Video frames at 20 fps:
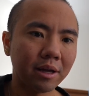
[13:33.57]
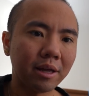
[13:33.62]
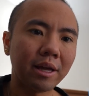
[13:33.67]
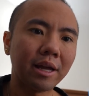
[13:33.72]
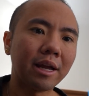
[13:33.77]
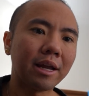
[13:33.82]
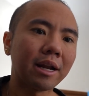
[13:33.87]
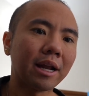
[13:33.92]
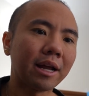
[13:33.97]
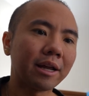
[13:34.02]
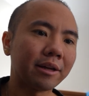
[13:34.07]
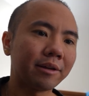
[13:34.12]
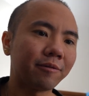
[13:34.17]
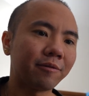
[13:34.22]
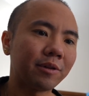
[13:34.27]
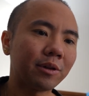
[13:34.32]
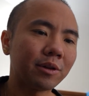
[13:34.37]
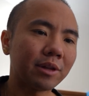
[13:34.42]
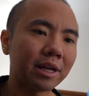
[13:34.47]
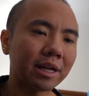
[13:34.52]
And I
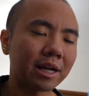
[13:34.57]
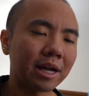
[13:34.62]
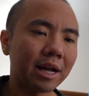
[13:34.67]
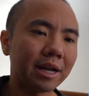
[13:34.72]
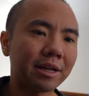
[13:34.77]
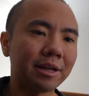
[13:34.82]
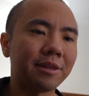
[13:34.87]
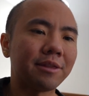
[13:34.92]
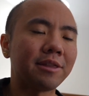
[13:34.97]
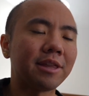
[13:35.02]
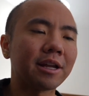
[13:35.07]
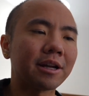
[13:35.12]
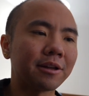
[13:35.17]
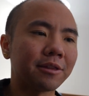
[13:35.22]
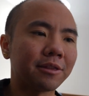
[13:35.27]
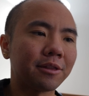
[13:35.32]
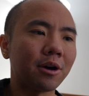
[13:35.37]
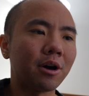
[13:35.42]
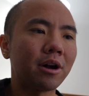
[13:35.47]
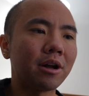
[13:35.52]
feel like I can think a
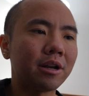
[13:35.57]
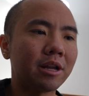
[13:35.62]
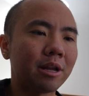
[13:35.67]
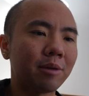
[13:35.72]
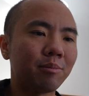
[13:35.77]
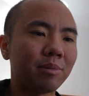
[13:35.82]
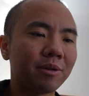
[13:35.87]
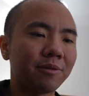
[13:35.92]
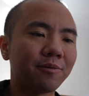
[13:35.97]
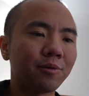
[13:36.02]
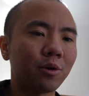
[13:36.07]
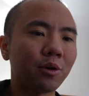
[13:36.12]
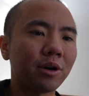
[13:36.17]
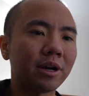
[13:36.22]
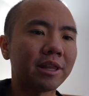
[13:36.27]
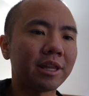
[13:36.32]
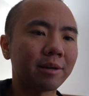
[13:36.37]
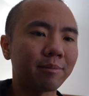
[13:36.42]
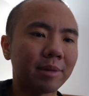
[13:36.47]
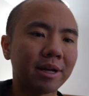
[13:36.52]
thought, and before I
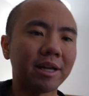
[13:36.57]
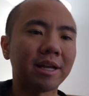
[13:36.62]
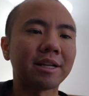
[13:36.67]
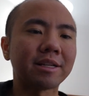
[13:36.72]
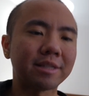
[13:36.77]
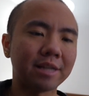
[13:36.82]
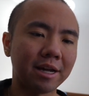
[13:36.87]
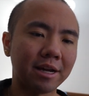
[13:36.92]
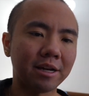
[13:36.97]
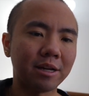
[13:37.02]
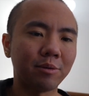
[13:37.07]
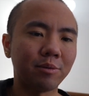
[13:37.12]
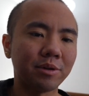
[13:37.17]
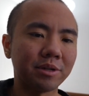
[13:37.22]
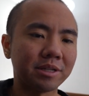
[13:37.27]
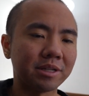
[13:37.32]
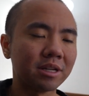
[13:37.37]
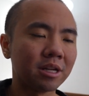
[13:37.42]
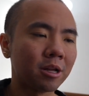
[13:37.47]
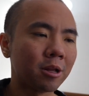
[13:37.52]
think my anxiety
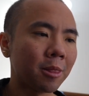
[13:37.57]
was